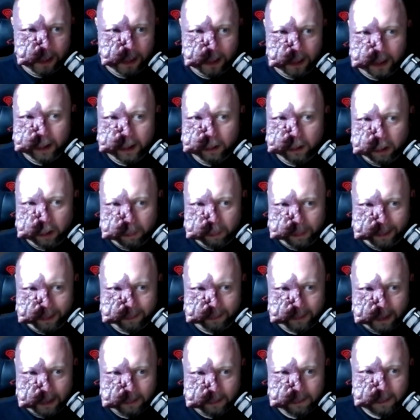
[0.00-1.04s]
an economic
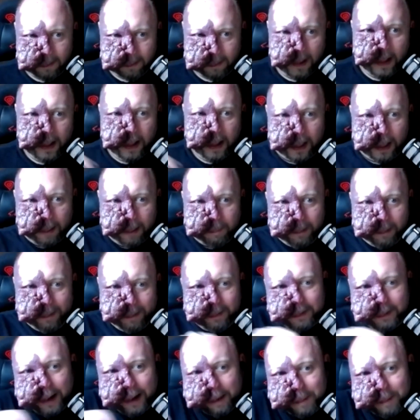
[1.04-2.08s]
sense can be
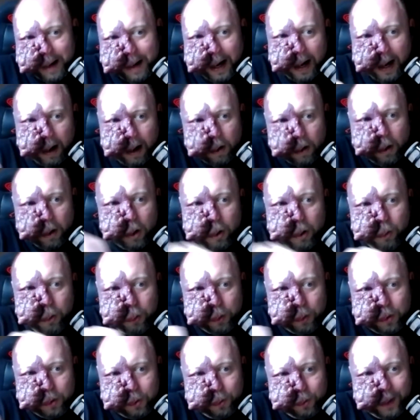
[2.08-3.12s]
somehow
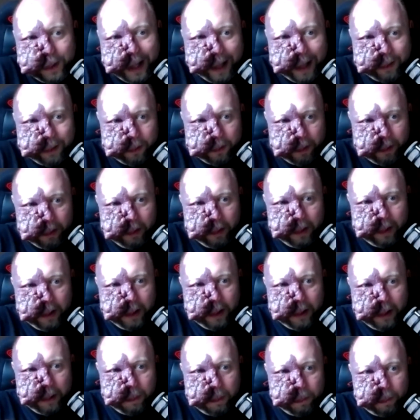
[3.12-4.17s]
glued together
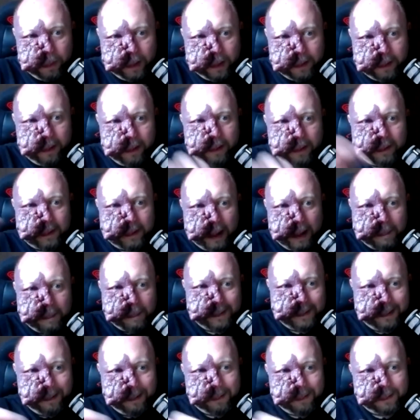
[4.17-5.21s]
with some
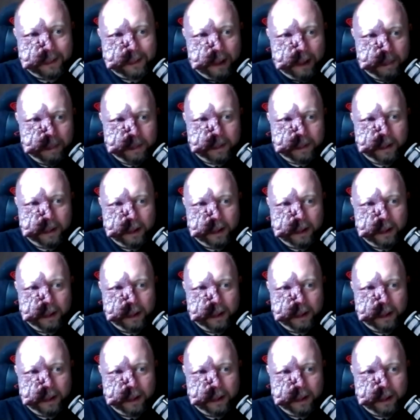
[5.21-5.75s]
systems